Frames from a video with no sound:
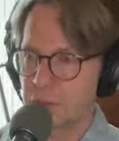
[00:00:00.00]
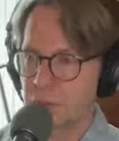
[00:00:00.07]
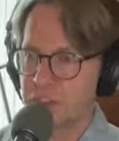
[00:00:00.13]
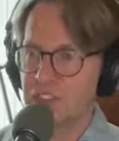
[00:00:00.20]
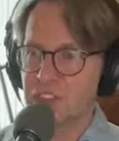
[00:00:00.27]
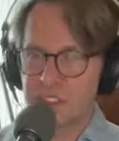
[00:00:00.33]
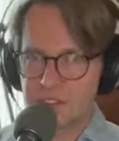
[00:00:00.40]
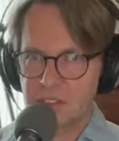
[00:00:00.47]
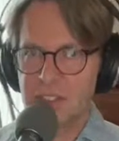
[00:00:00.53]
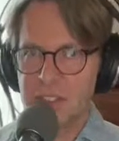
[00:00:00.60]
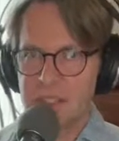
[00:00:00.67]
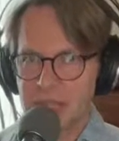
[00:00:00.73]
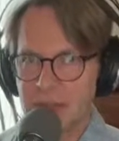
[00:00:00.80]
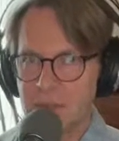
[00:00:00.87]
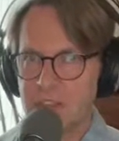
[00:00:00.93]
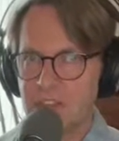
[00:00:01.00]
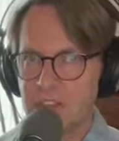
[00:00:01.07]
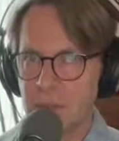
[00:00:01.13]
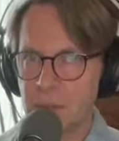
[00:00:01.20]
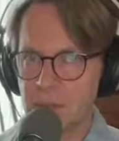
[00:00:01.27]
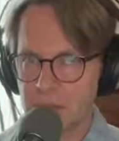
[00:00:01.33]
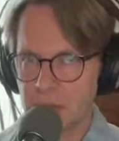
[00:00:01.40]
which is actually going to have a
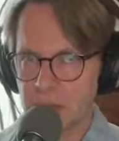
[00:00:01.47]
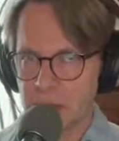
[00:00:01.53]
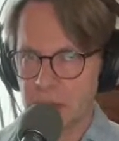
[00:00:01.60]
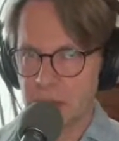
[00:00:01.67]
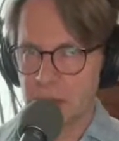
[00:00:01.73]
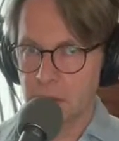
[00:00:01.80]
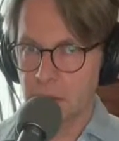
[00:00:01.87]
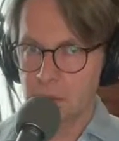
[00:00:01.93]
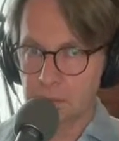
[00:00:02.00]
subtitle.